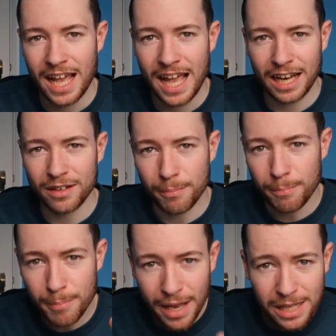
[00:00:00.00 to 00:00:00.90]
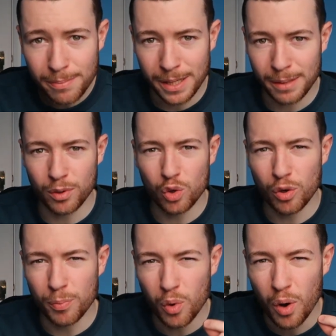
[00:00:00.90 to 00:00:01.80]
And many people
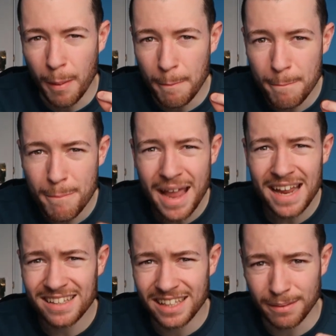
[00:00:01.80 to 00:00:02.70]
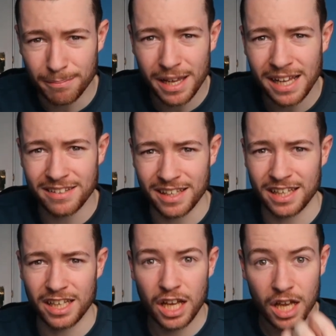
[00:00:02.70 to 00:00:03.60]
report
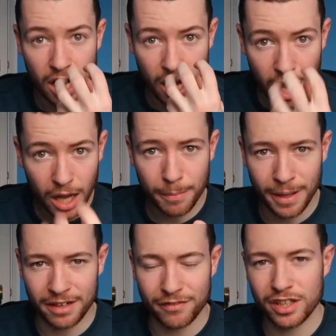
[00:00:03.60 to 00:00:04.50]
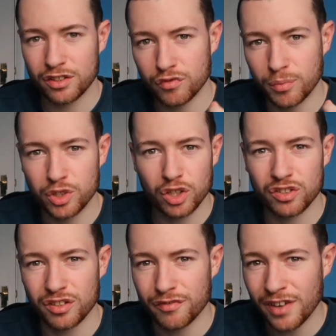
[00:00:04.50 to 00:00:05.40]
amazing eye benefits from
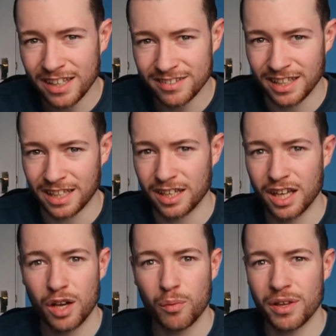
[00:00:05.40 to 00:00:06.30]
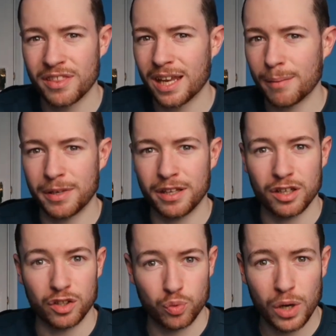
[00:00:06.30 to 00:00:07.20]
just fasting, whether that be
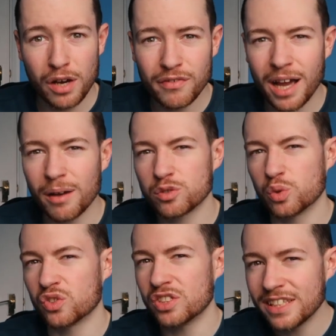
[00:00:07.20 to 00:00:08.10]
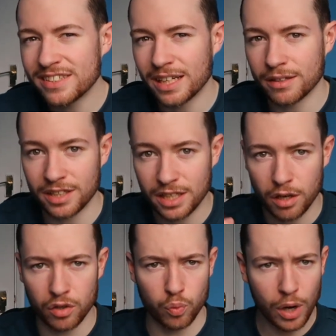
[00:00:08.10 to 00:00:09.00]
12 hours or 16 hours. They
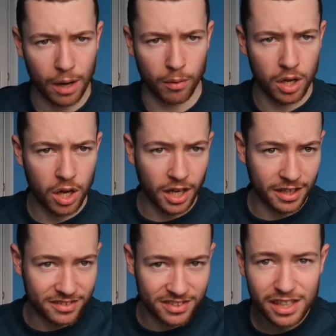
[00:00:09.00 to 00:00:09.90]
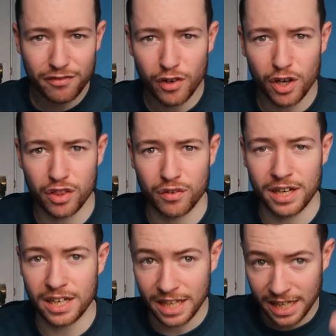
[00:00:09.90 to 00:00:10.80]
notice, wow, I can see further
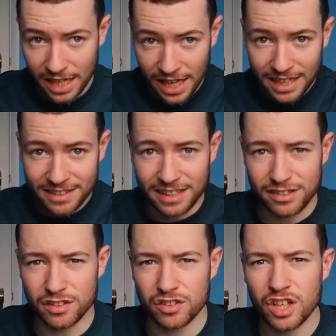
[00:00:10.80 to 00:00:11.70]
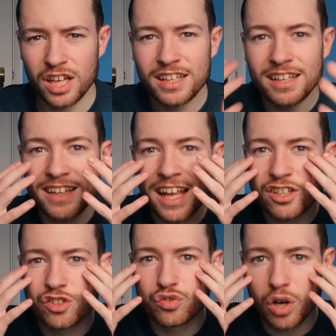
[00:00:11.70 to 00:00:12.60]
in the distance, there's
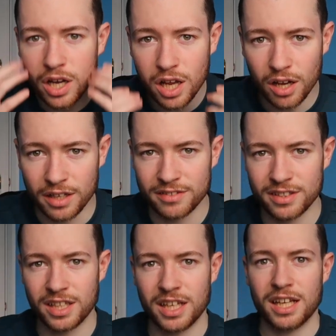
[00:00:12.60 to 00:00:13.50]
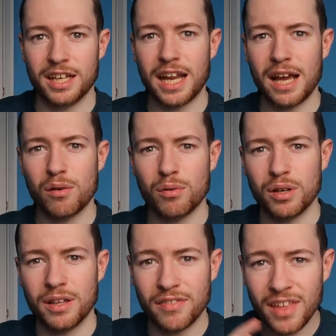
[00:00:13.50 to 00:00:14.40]
less dry eyes. Now
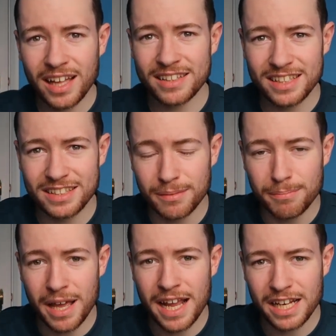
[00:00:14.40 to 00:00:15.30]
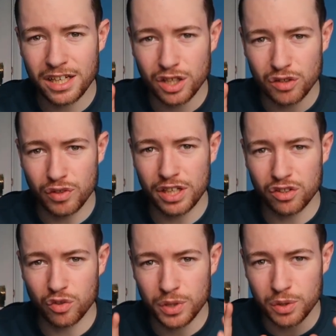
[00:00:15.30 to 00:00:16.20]
that is the main
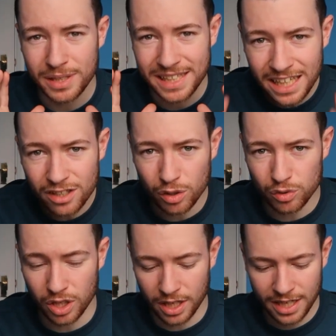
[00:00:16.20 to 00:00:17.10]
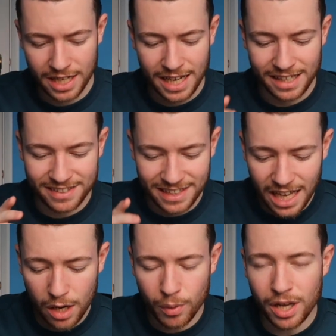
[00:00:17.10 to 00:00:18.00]
reasons we do a keto diet, is to
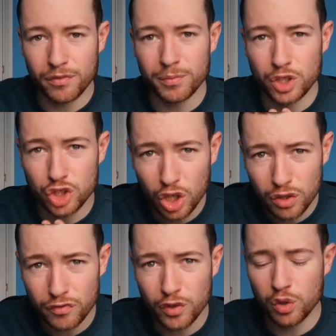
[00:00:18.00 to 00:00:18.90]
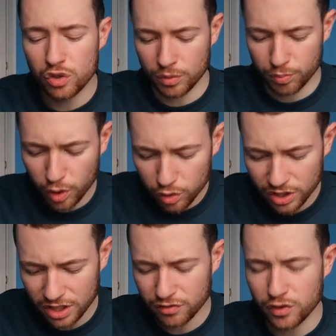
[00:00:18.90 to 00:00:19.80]
get away from the junk foods, the
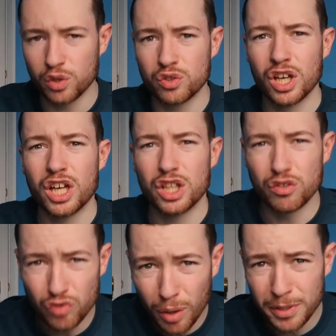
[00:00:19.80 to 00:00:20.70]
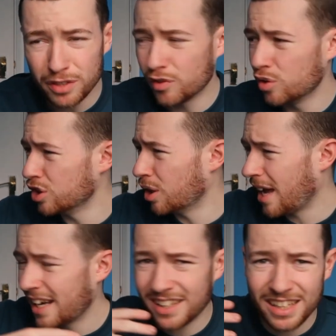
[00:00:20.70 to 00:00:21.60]
processed foods, the rubbish foods,
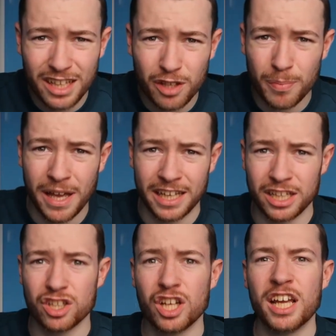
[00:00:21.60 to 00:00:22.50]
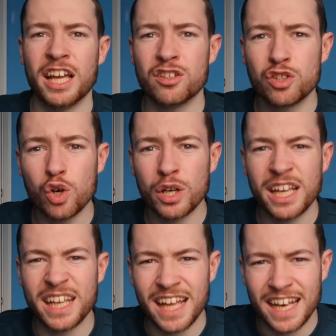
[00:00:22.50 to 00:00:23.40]
anything that is packaged. It's
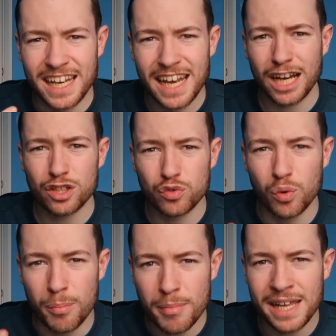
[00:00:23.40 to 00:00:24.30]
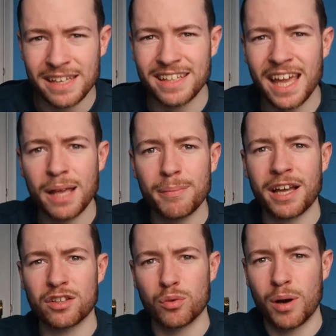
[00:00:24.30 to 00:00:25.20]
cooking natural meat, getting
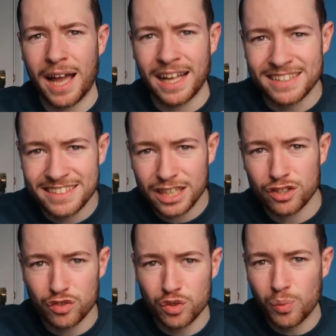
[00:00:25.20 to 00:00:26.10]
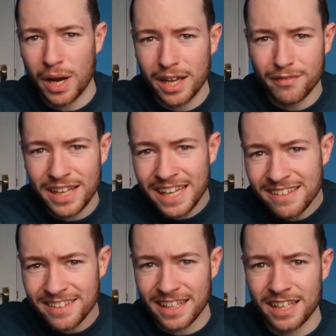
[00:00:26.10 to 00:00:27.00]
back to our ancestral way of
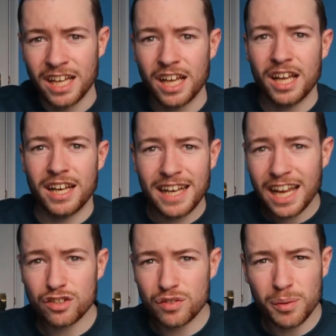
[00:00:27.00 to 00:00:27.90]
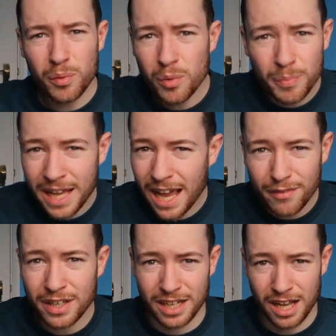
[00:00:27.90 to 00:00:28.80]
eating. Naturally we wouldn't be
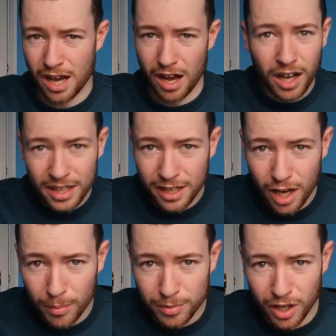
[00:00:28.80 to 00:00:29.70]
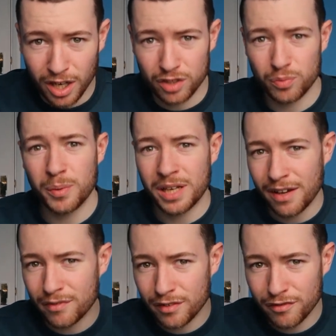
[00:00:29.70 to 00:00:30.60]
having high carb diets. We would
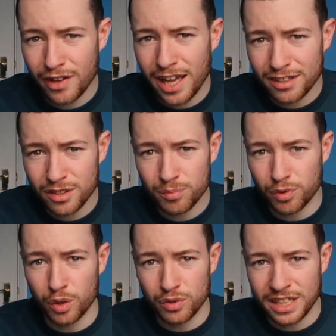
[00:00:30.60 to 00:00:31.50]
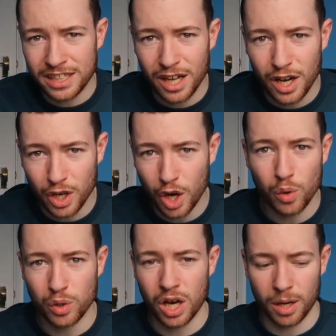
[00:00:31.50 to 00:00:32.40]
have fat, protein,
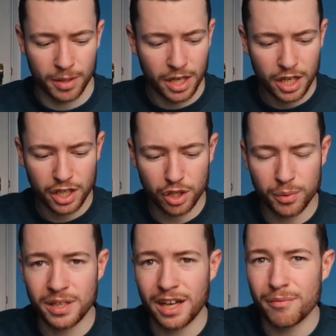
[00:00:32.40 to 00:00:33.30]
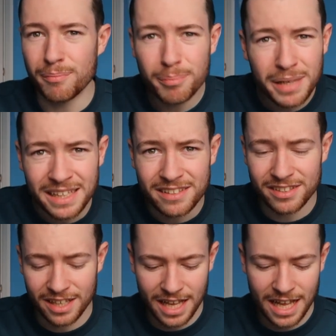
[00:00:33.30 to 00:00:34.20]
low carb. We'd have
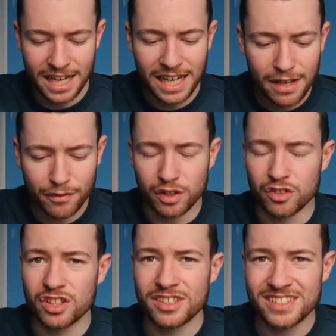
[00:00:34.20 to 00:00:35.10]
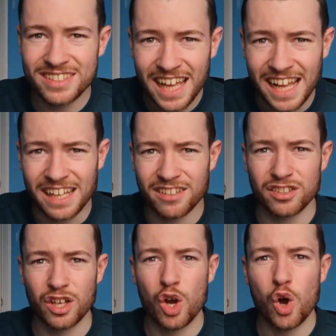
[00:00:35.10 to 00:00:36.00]
meats, livers,
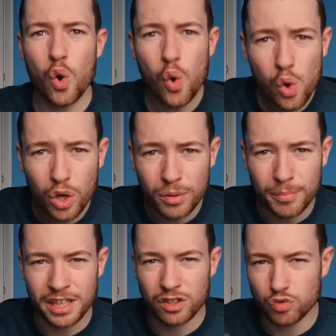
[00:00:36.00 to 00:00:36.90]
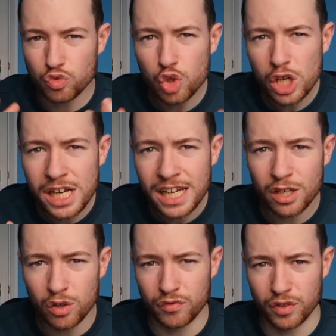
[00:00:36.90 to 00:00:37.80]
steaks, organ meat, really
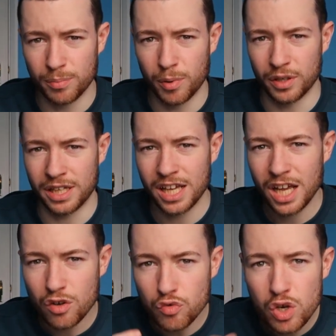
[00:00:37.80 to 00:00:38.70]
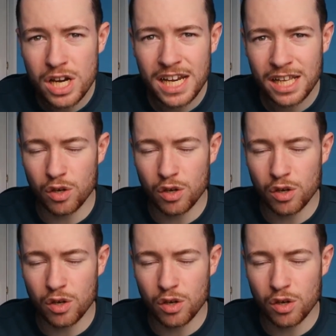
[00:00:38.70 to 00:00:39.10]
good for the body, really